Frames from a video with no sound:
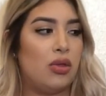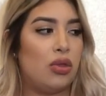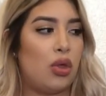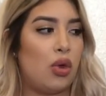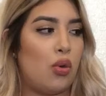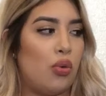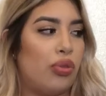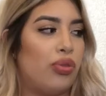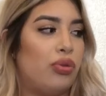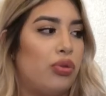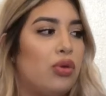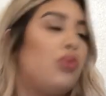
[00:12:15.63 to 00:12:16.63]
the
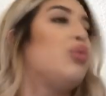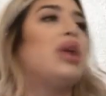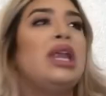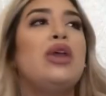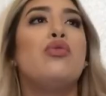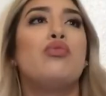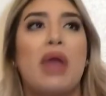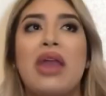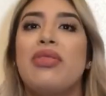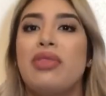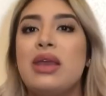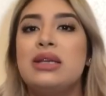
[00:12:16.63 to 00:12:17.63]
really
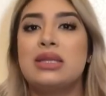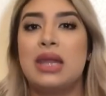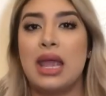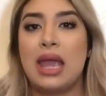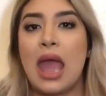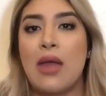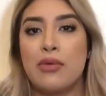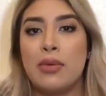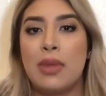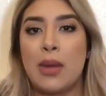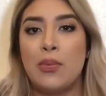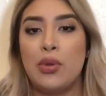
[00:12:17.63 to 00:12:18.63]
great things that I can
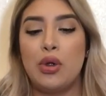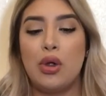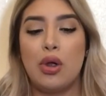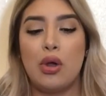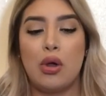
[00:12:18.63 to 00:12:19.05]
remember